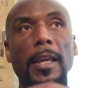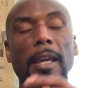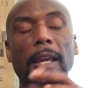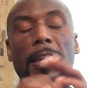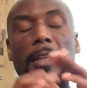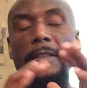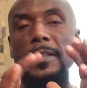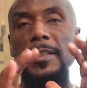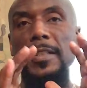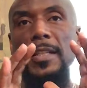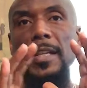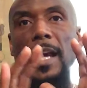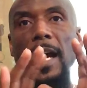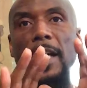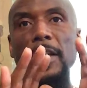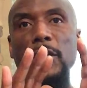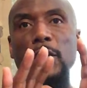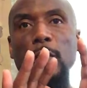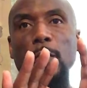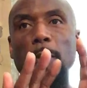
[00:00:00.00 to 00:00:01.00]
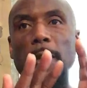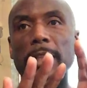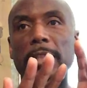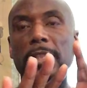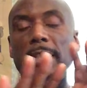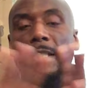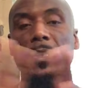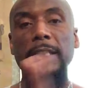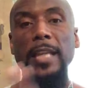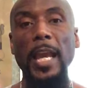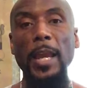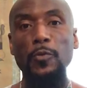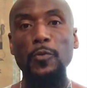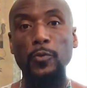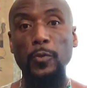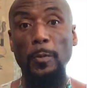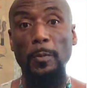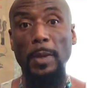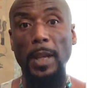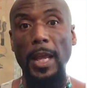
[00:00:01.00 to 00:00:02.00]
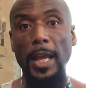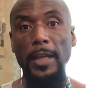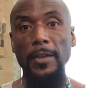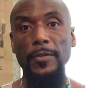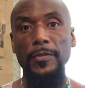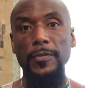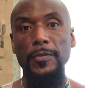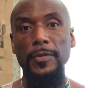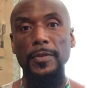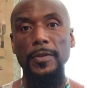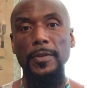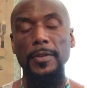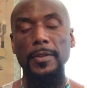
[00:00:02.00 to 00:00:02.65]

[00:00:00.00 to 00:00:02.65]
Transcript: it's not to escape from life.